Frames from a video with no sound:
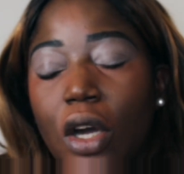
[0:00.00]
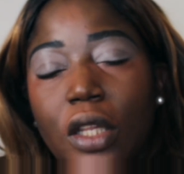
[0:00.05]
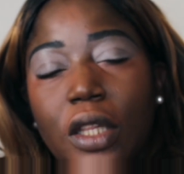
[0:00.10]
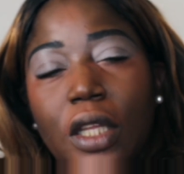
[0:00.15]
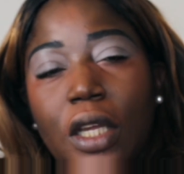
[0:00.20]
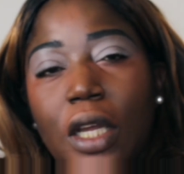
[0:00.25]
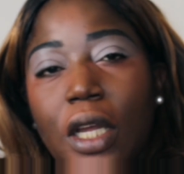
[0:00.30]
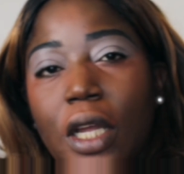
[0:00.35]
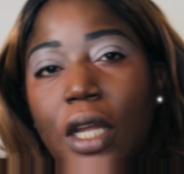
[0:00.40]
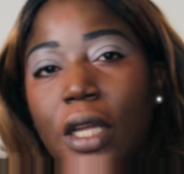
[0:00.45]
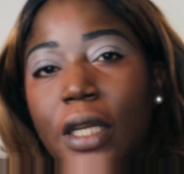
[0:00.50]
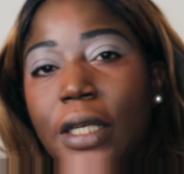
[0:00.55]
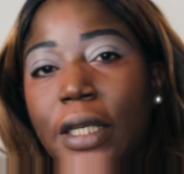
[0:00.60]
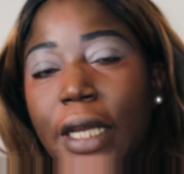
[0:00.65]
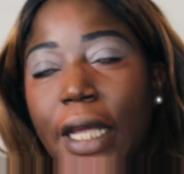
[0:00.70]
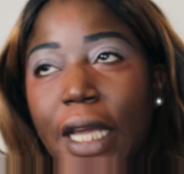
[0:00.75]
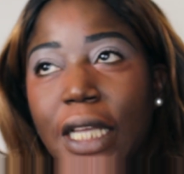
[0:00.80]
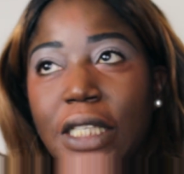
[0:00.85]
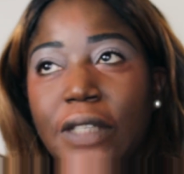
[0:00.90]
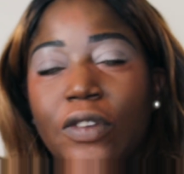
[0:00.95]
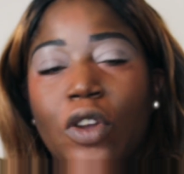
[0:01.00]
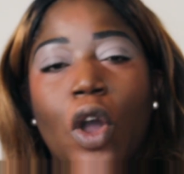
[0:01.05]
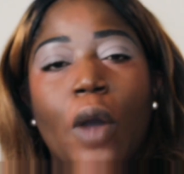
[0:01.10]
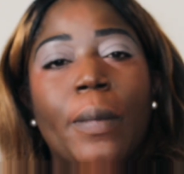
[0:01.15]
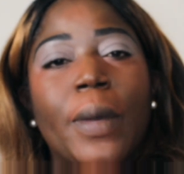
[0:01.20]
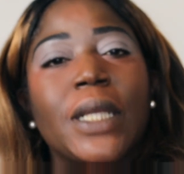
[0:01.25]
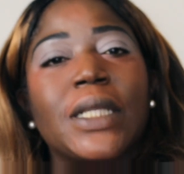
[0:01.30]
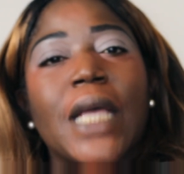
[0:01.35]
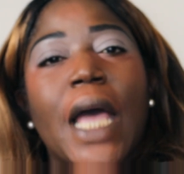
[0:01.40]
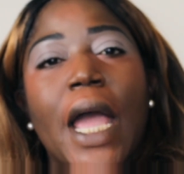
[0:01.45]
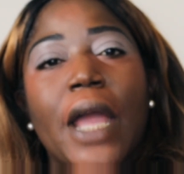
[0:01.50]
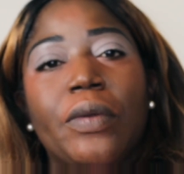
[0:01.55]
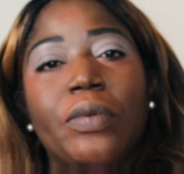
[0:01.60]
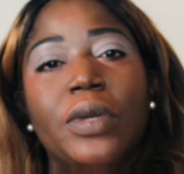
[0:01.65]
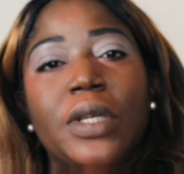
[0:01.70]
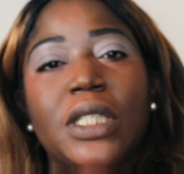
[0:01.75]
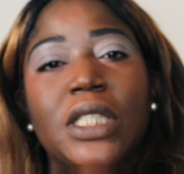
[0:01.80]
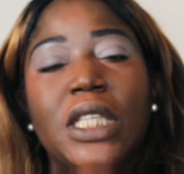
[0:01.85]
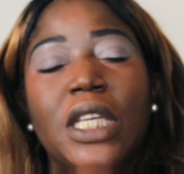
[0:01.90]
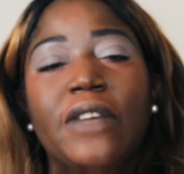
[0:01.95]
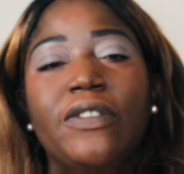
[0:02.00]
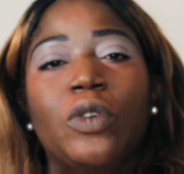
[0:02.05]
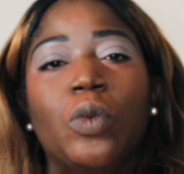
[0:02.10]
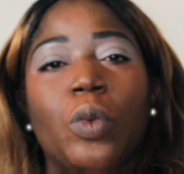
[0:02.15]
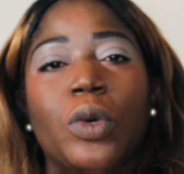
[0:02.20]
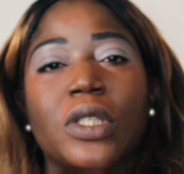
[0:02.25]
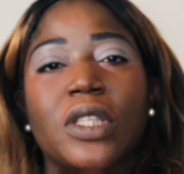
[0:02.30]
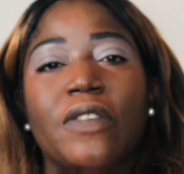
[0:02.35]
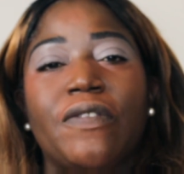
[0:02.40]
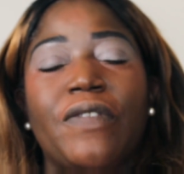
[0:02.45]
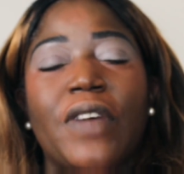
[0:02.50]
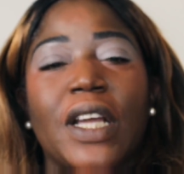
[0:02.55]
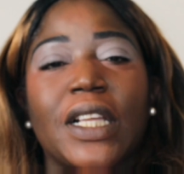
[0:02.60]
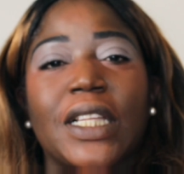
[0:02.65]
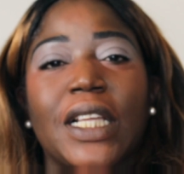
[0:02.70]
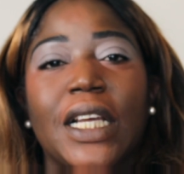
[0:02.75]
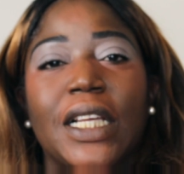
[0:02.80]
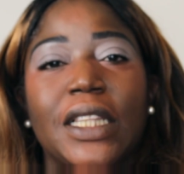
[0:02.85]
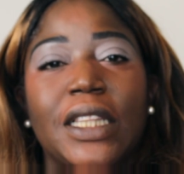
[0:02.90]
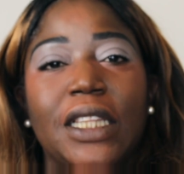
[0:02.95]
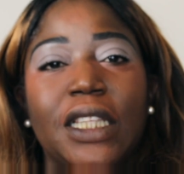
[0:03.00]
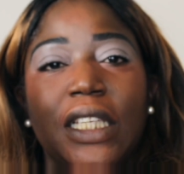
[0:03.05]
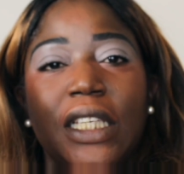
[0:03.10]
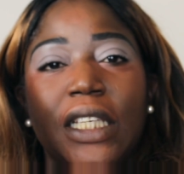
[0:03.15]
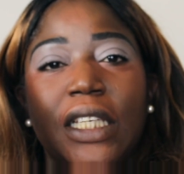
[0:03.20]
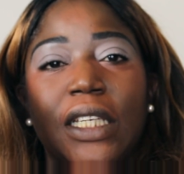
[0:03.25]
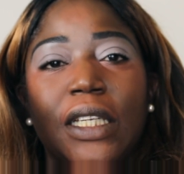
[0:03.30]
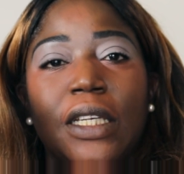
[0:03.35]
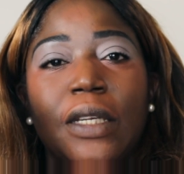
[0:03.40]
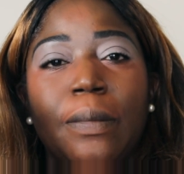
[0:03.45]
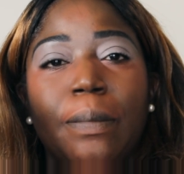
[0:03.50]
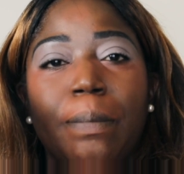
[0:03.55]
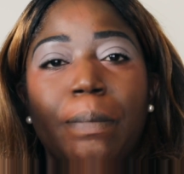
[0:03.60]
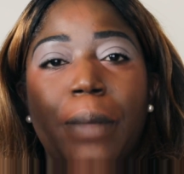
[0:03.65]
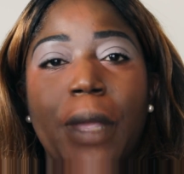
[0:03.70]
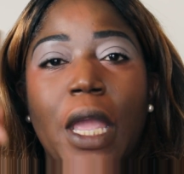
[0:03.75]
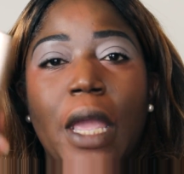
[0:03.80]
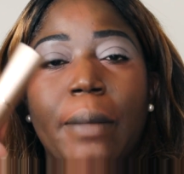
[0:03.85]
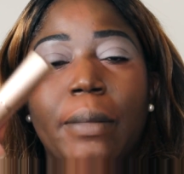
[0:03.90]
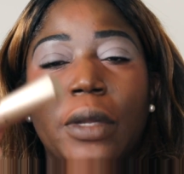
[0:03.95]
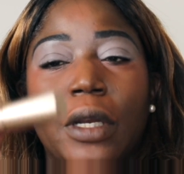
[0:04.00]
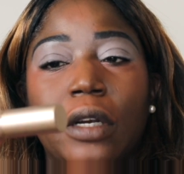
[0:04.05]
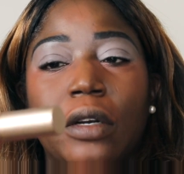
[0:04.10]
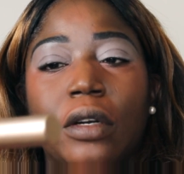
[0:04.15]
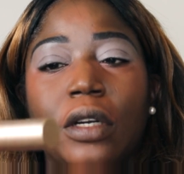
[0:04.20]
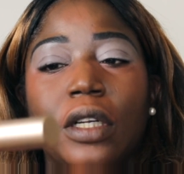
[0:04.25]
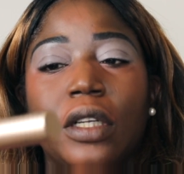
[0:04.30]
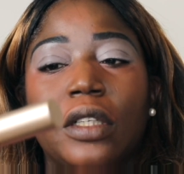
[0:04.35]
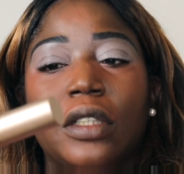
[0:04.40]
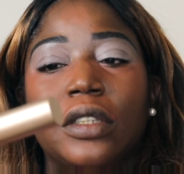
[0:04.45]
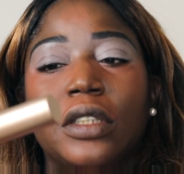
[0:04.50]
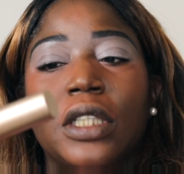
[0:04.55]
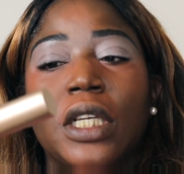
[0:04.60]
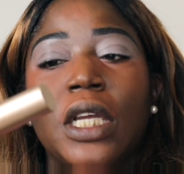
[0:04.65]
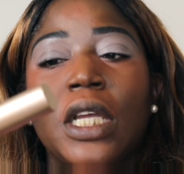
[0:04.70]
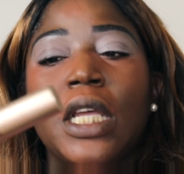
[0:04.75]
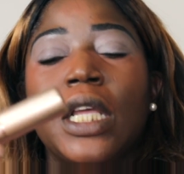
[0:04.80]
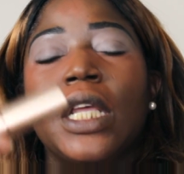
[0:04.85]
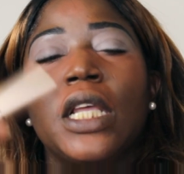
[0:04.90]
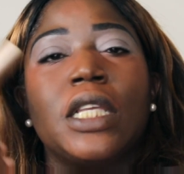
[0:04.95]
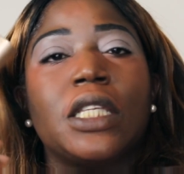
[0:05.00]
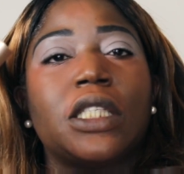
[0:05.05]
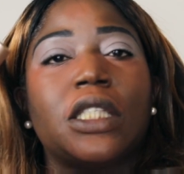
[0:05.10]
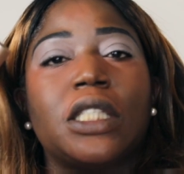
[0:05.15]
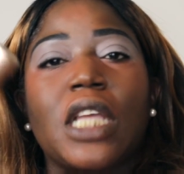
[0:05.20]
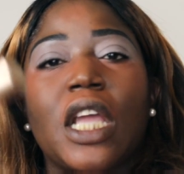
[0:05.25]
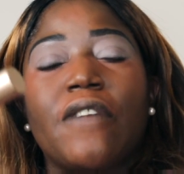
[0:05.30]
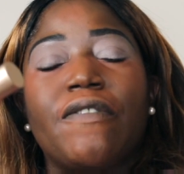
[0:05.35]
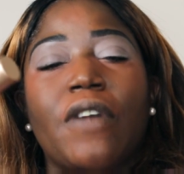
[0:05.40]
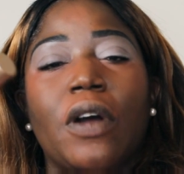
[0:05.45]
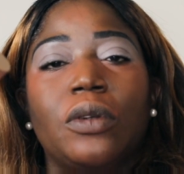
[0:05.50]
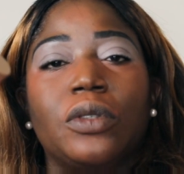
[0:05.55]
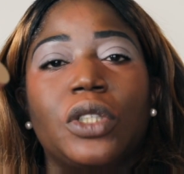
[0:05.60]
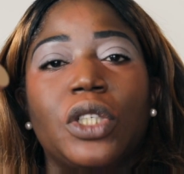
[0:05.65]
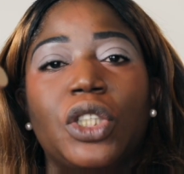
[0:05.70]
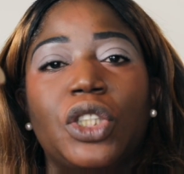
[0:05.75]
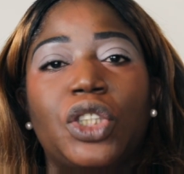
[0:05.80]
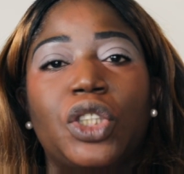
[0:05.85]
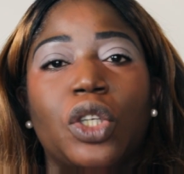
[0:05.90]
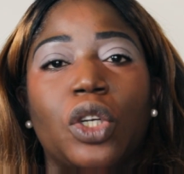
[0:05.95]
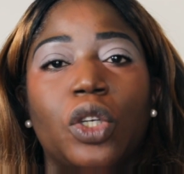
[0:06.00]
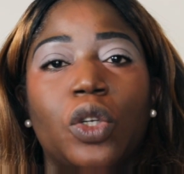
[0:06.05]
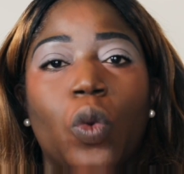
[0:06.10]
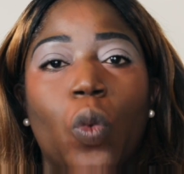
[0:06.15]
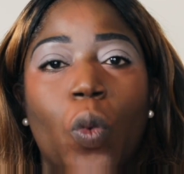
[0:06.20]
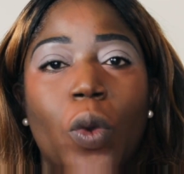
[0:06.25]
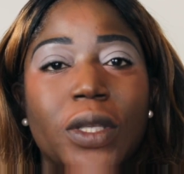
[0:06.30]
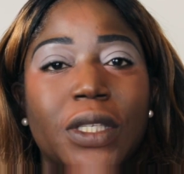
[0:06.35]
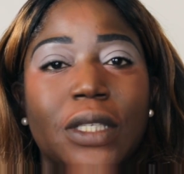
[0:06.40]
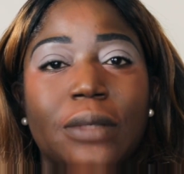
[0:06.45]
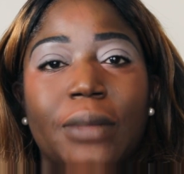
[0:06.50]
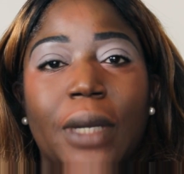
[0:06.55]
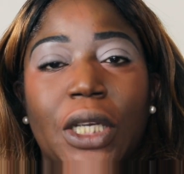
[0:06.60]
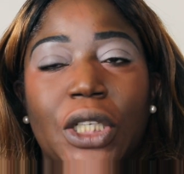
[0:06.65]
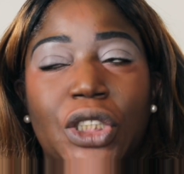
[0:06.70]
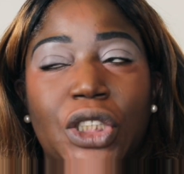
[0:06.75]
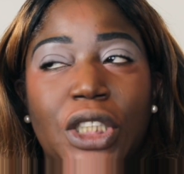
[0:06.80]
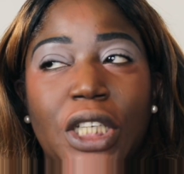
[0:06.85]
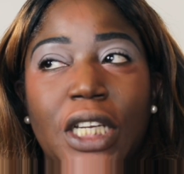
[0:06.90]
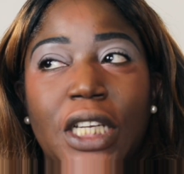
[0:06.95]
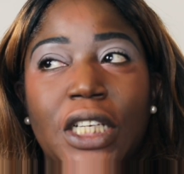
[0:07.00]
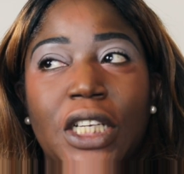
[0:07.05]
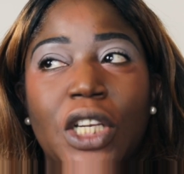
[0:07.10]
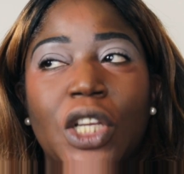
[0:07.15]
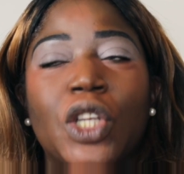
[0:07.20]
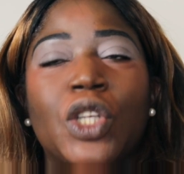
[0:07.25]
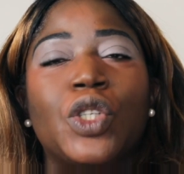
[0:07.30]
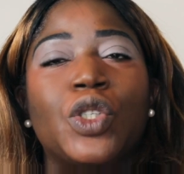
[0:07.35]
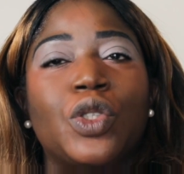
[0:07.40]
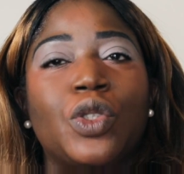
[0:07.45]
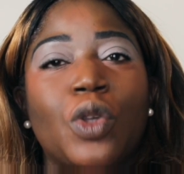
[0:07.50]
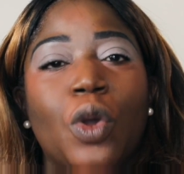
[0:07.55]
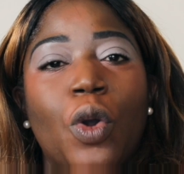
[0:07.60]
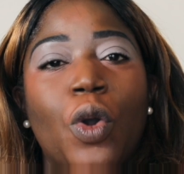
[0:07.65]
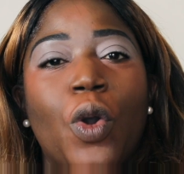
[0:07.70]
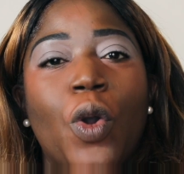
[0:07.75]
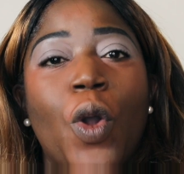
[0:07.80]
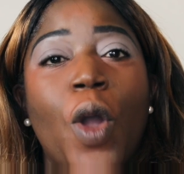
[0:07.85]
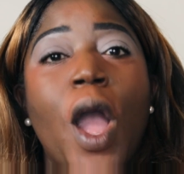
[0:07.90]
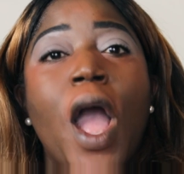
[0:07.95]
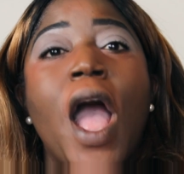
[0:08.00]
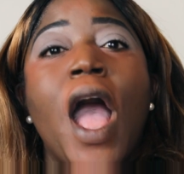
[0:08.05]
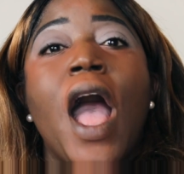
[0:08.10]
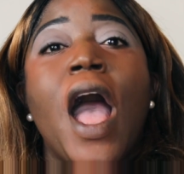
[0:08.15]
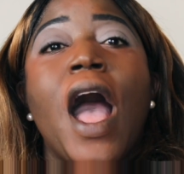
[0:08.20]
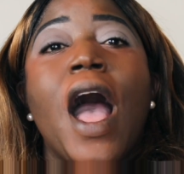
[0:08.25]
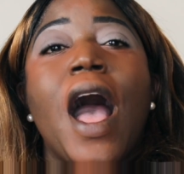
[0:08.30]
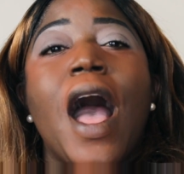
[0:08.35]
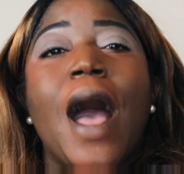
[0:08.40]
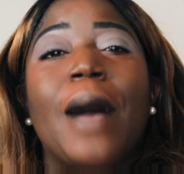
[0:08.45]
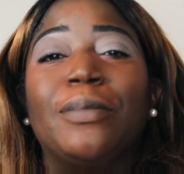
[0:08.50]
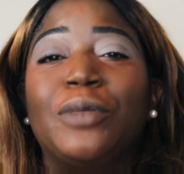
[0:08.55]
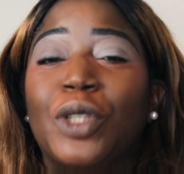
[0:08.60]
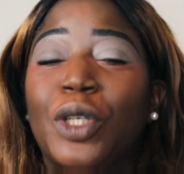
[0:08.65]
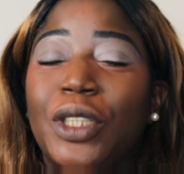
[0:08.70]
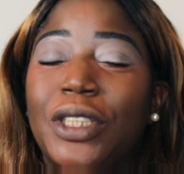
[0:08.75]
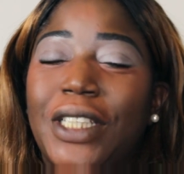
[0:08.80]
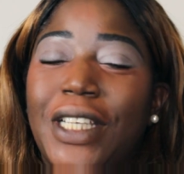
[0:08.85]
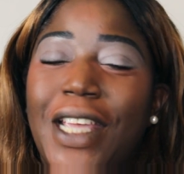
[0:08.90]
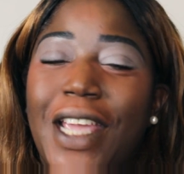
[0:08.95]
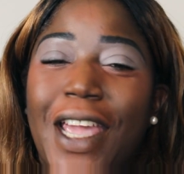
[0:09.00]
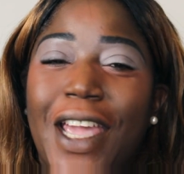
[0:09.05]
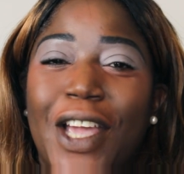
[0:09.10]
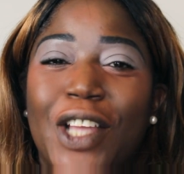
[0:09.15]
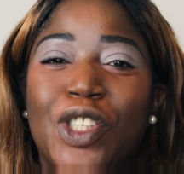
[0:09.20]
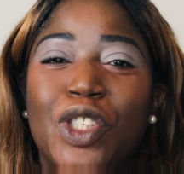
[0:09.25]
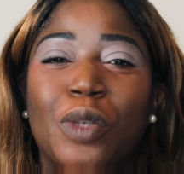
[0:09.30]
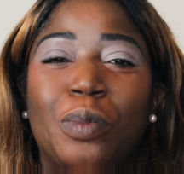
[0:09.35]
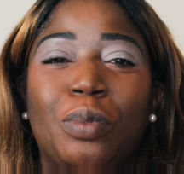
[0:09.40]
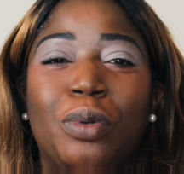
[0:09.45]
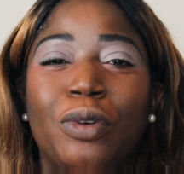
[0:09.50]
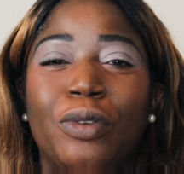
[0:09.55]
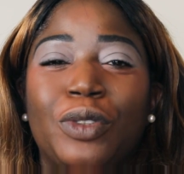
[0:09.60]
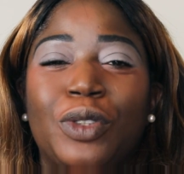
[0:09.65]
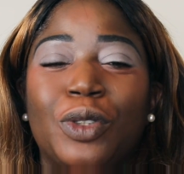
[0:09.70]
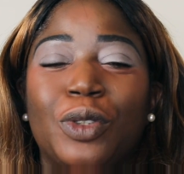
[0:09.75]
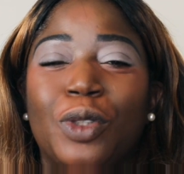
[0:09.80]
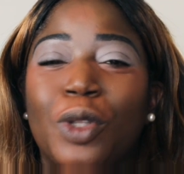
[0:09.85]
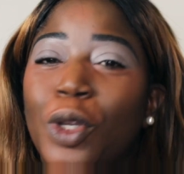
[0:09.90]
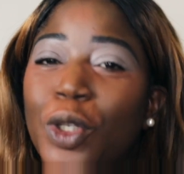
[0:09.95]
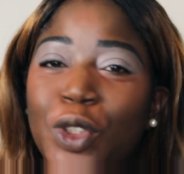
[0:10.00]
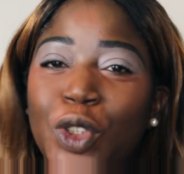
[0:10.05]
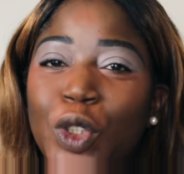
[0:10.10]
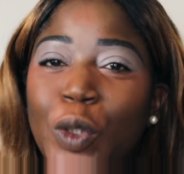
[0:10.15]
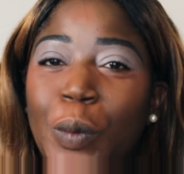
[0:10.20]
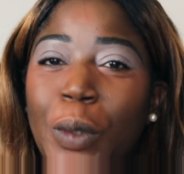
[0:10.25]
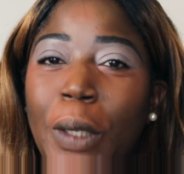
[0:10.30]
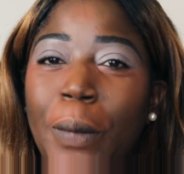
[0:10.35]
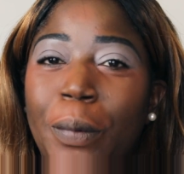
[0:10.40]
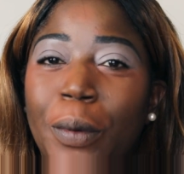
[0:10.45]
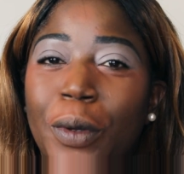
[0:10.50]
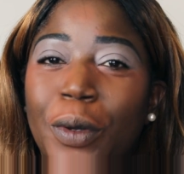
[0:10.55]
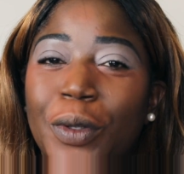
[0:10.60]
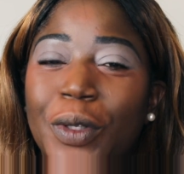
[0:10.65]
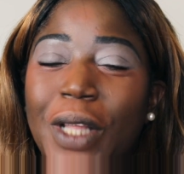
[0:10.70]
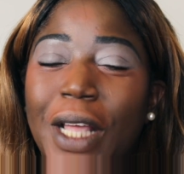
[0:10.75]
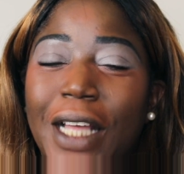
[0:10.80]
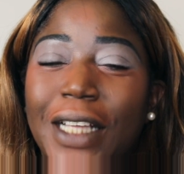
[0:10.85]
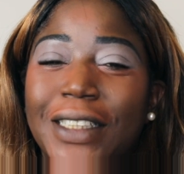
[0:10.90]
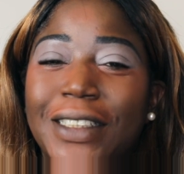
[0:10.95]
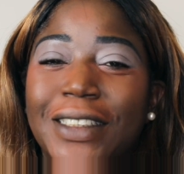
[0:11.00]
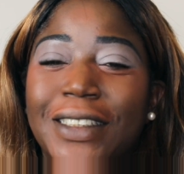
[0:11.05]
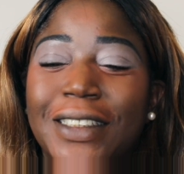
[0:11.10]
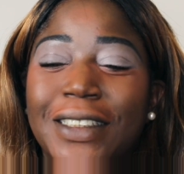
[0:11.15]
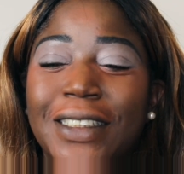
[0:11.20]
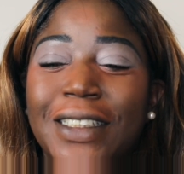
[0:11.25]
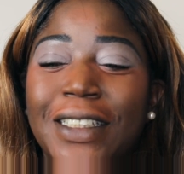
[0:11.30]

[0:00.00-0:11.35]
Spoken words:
other negative comment I received was the fact that the Bare Minerals stick foundation was in my shade. So I'm just here to prove to those two people that